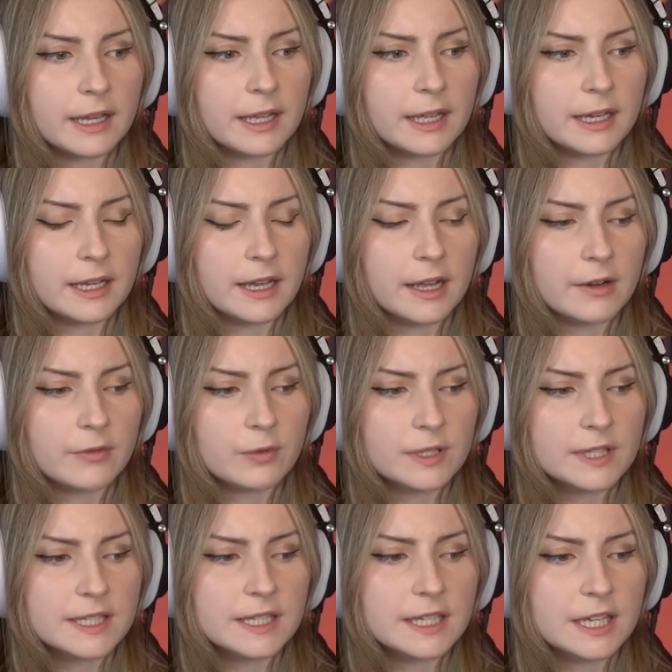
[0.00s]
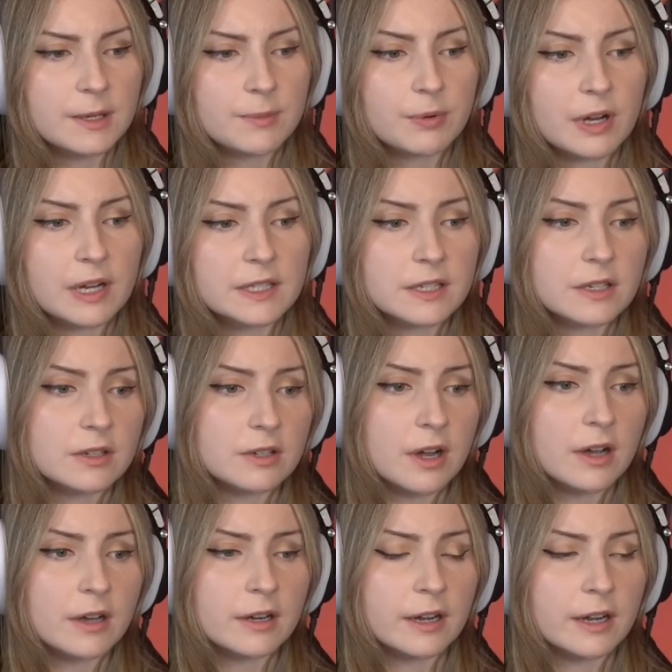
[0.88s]
and he kind of wants to keep her as a
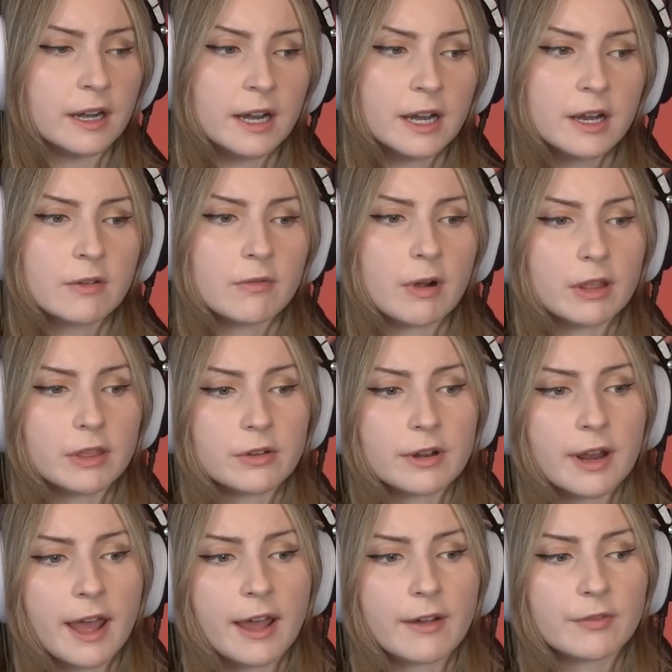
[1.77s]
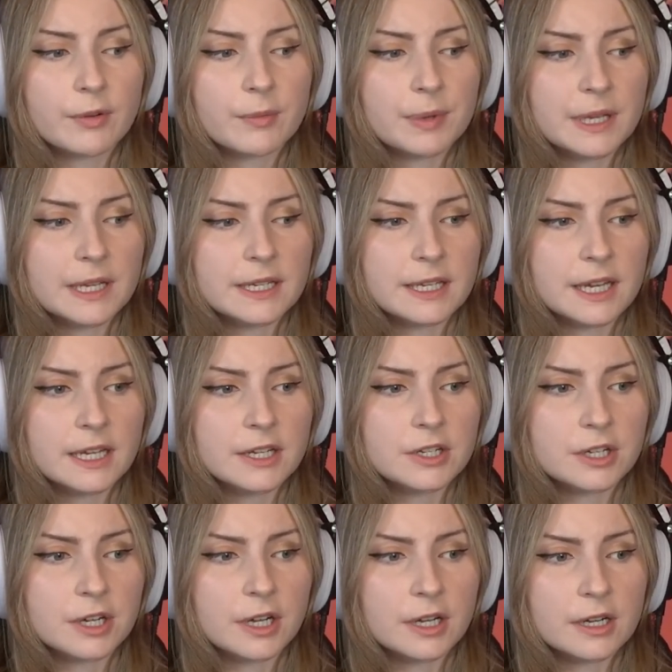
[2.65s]
daughter rather than have her be in
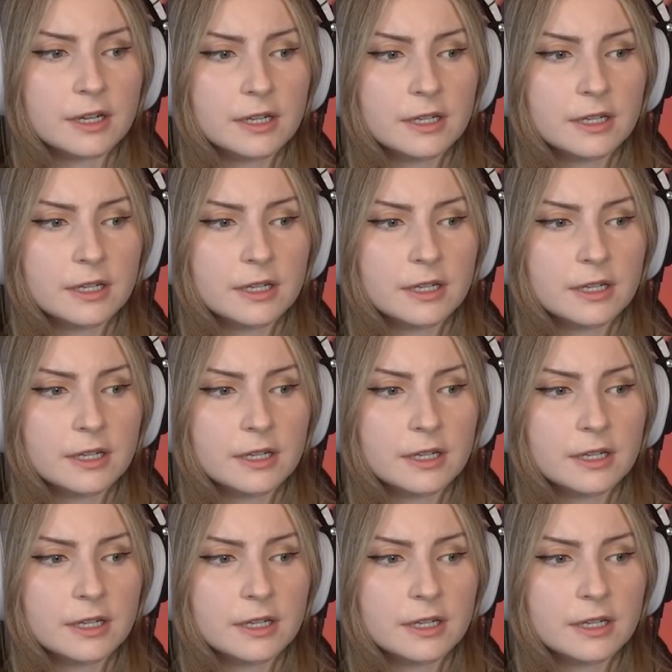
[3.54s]
danger.